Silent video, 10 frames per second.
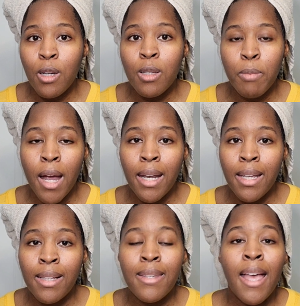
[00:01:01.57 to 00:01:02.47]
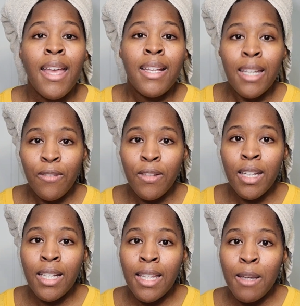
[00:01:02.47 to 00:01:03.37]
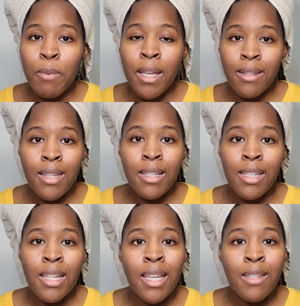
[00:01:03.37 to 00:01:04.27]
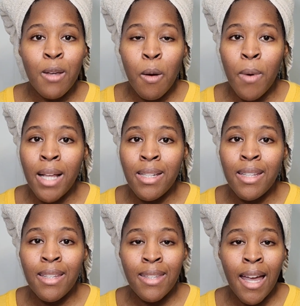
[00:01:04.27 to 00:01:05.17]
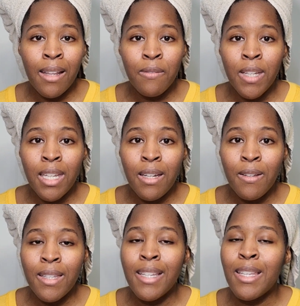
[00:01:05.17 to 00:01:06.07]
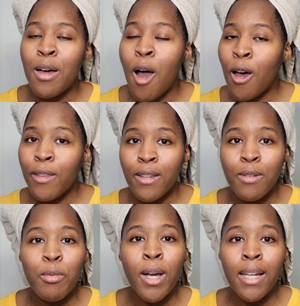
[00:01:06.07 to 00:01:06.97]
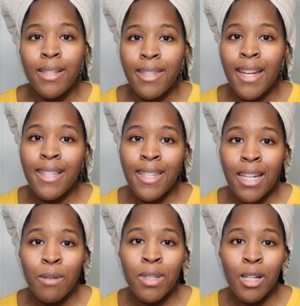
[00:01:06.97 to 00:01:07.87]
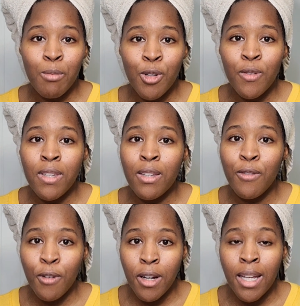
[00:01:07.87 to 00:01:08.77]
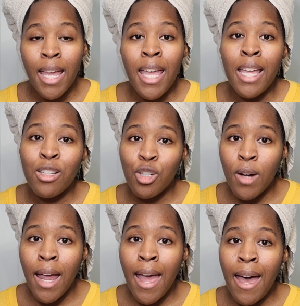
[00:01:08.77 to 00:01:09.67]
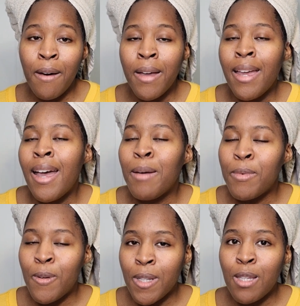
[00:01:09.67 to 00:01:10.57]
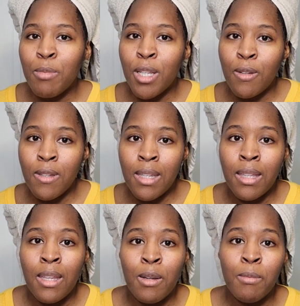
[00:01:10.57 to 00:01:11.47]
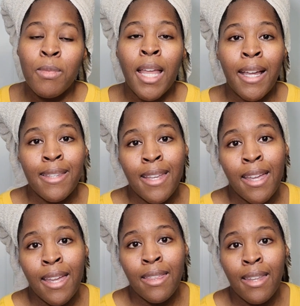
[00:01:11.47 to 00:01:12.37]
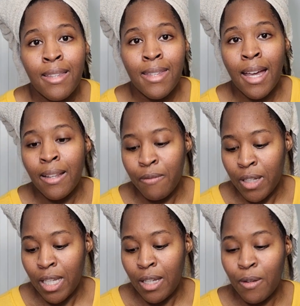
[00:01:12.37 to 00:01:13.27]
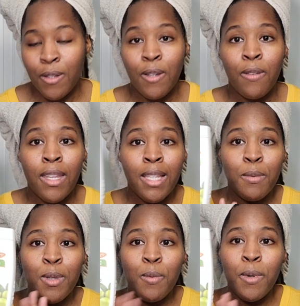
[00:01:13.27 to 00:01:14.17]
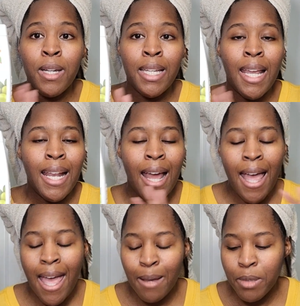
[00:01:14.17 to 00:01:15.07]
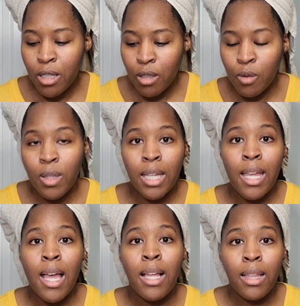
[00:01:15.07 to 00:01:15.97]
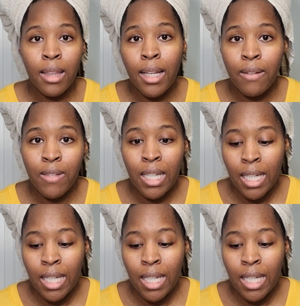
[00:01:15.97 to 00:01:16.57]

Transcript: those products, definitely pay attention and start watching these styling videos, because on all the products that I said I was going to move to the front and try out, I'm going to be using them, like I said, in these styling videos. So this was one, and I absolutely loved